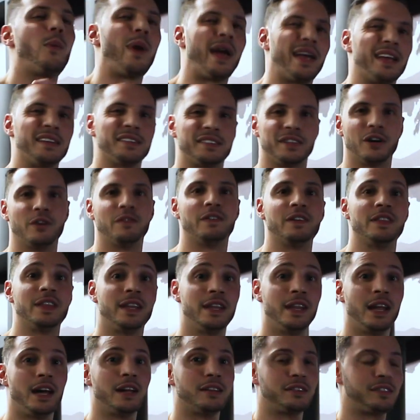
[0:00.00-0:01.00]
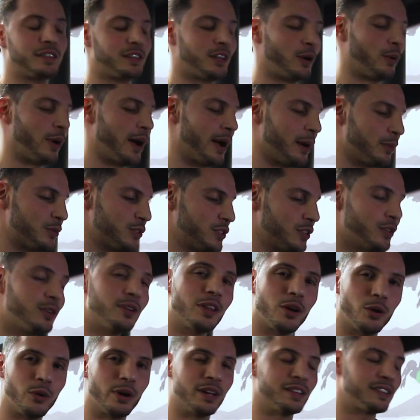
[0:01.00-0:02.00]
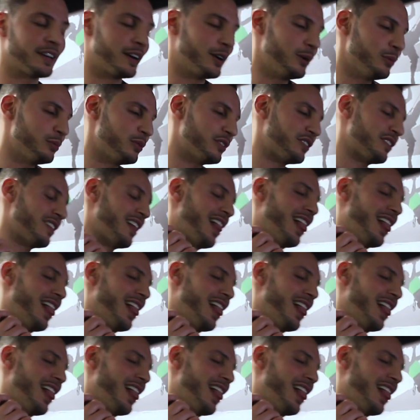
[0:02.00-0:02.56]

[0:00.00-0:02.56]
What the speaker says: Whack yourself in the nuts on the way up too, that always helps.